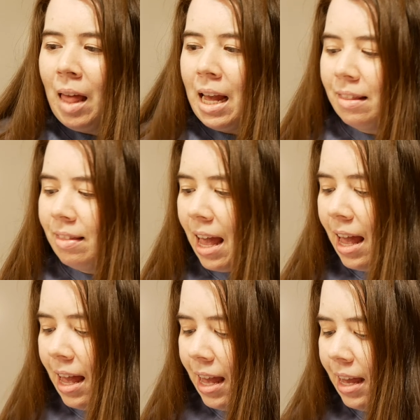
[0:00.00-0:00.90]
And
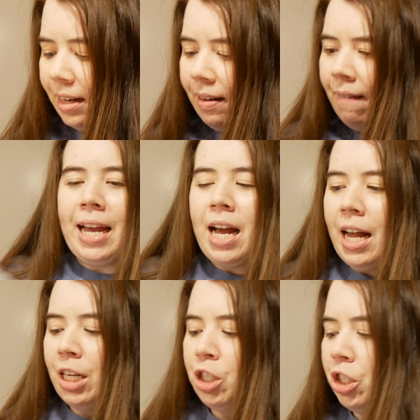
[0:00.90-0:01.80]
then I
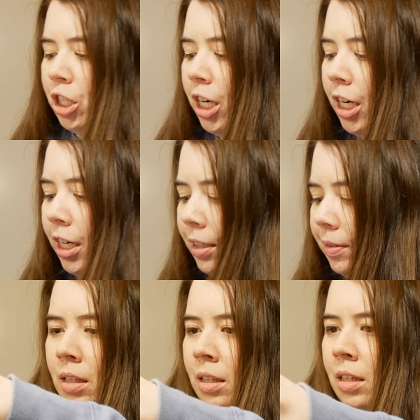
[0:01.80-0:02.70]
got a shirt.
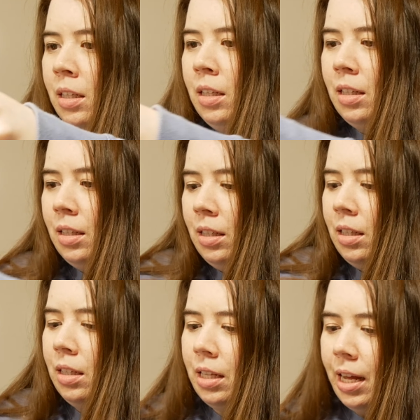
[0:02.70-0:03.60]

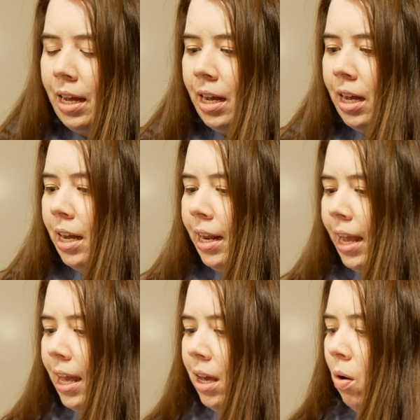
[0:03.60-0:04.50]
I got
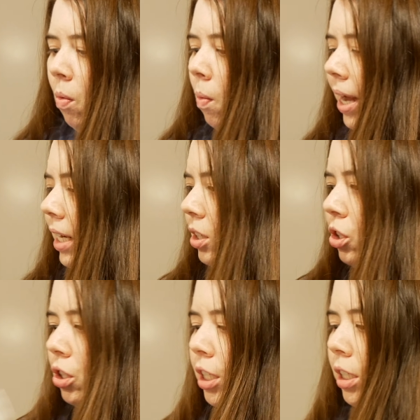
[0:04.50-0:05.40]
a white
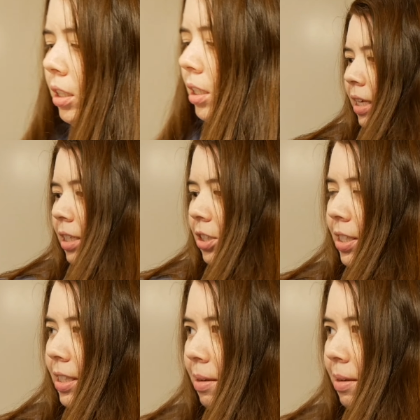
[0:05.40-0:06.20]
shirt, just